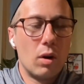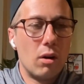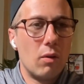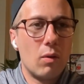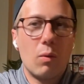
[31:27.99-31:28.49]

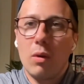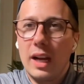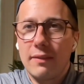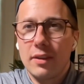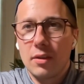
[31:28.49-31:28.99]
Well,
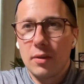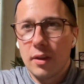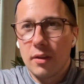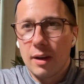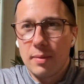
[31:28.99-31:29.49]
we'll have to do
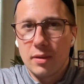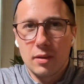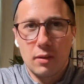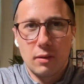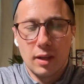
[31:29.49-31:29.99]
another
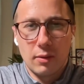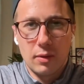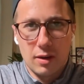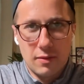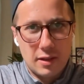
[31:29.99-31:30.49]
episode,
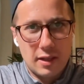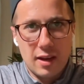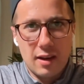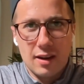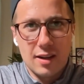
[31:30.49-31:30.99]
like we always
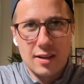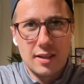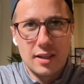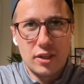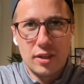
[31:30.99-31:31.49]
say,
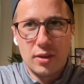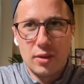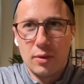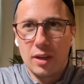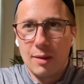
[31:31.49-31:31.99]
on
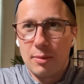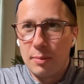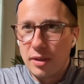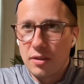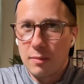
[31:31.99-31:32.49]
DGU a
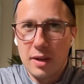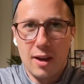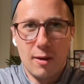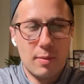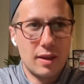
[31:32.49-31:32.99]
couple months from
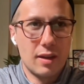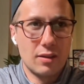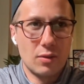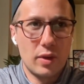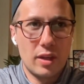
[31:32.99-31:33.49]
now,
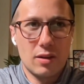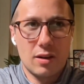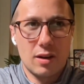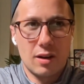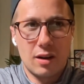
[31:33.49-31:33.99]
because we
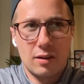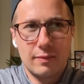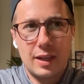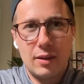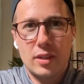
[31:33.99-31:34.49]

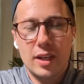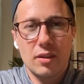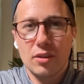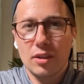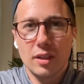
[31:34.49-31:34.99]
are, I would
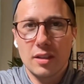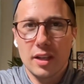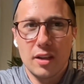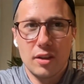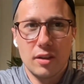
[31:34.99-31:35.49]
say, in the early
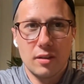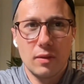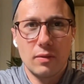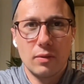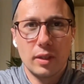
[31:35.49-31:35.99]

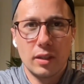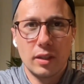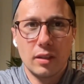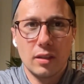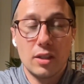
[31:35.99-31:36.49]
stages of
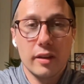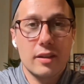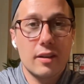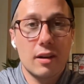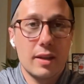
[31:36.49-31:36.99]
really
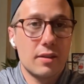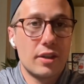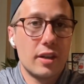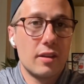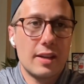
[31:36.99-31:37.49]
adjusting our
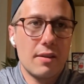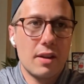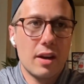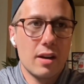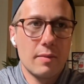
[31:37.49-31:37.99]
messaging in the
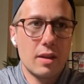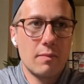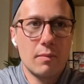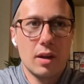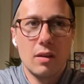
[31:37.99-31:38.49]
down
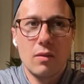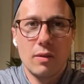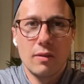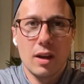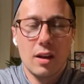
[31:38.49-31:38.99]
economy. But
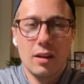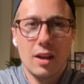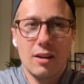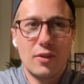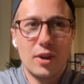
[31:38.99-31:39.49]
we've got a
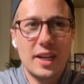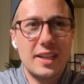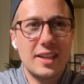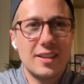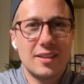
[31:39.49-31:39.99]
lot of good
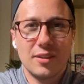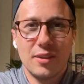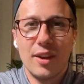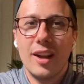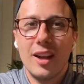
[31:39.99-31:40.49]
ideas.
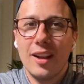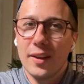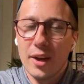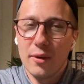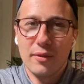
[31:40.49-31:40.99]
And
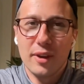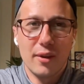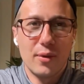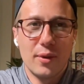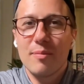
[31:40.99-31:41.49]
now we've
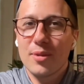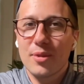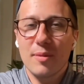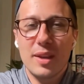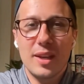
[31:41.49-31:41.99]
got to,
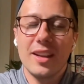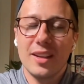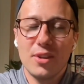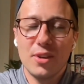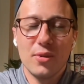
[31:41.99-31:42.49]
mostly
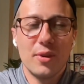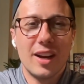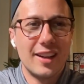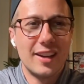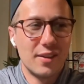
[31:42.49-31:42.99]
me and
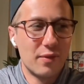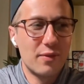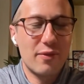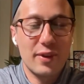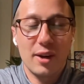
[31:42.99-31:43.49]
you, need to
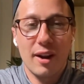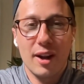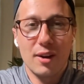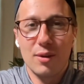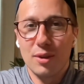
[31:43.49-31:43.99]
figure
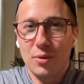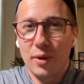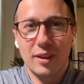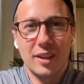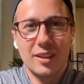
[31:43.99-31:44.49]
out how to do
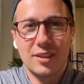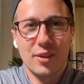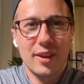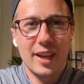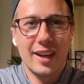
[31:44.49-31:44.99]
this quickly
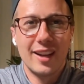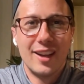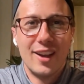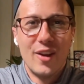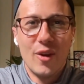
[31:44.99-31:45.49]
so that
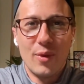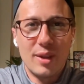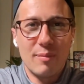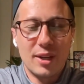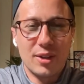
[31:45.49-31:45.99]

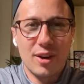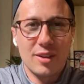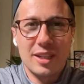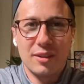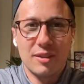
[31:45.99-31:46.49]
we can make
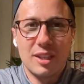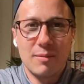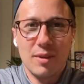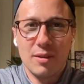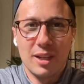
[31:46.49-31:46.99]
sure our sales
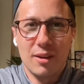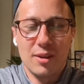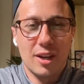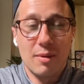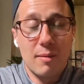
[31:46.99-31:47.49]
team knows how
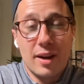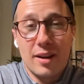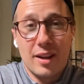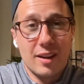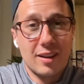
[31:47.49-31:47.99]
to talk about
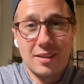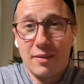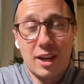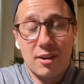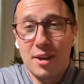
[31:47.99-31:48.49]
metadata,
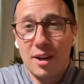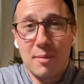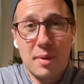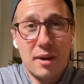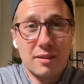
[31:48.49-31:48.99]
because they've got to
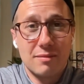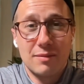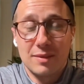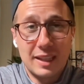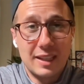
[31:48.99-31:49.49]
talk about it
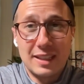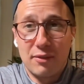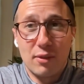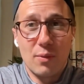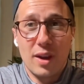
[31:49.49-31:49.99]
in a
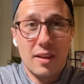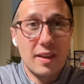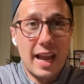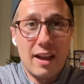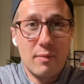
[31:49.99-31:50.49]
different
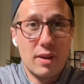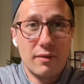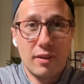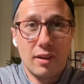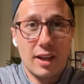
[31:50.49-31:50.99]
way than they have
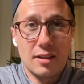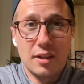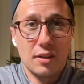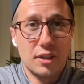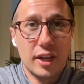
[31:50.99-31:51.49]
been for the
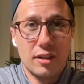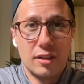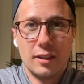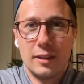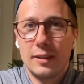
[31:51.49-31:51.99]
last year and change.